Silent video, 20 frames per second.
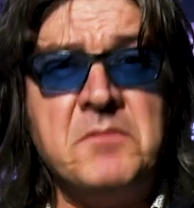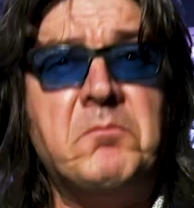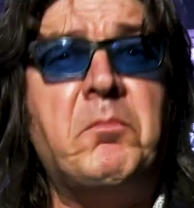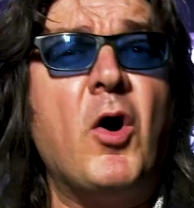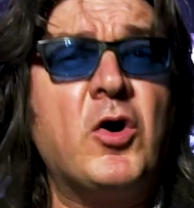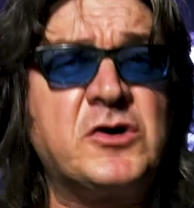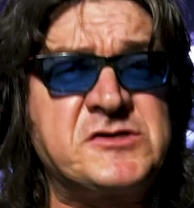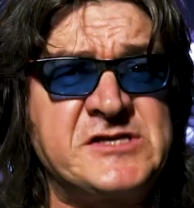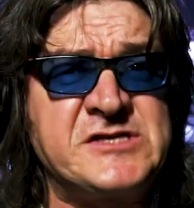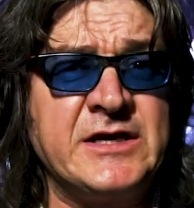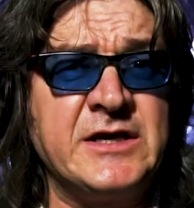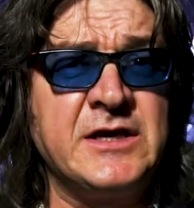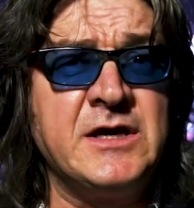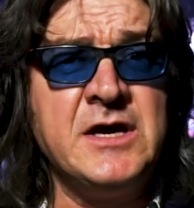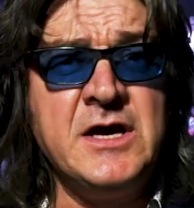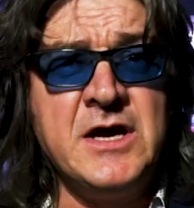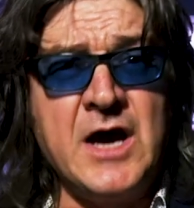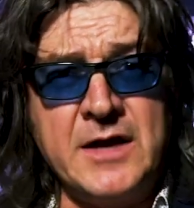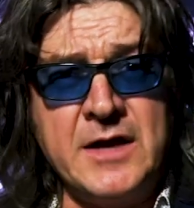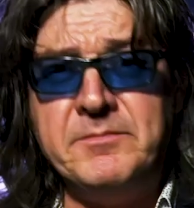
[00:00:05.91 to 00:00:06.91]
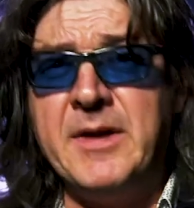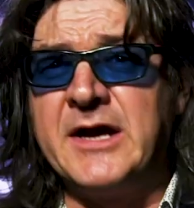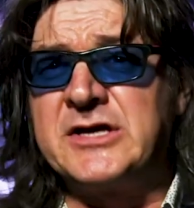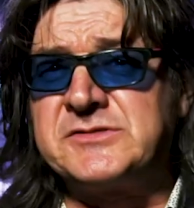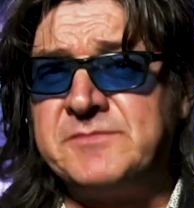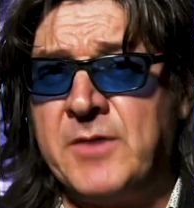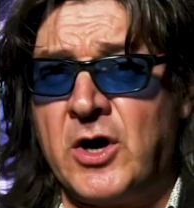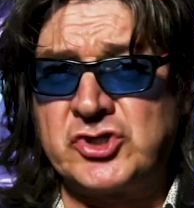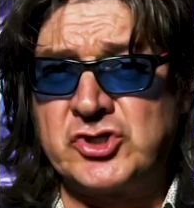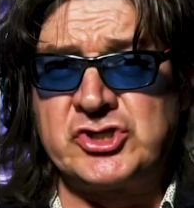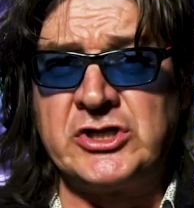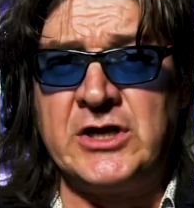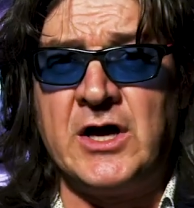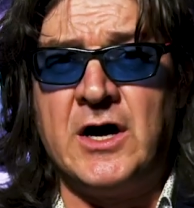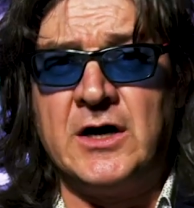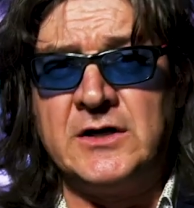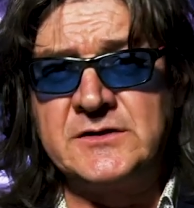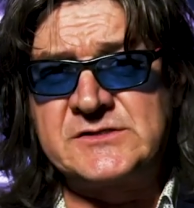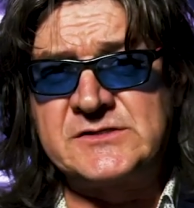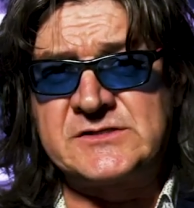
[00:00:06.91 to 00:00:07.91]
boxing and mixed martial
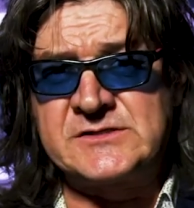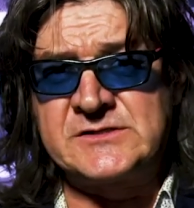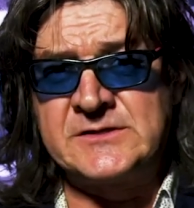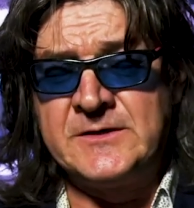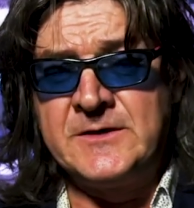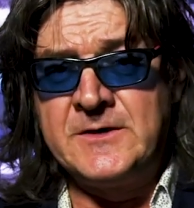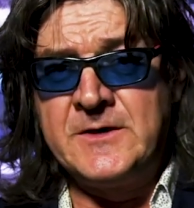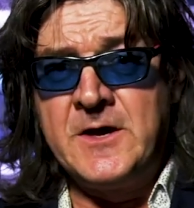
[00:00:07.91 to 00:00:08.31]
arts.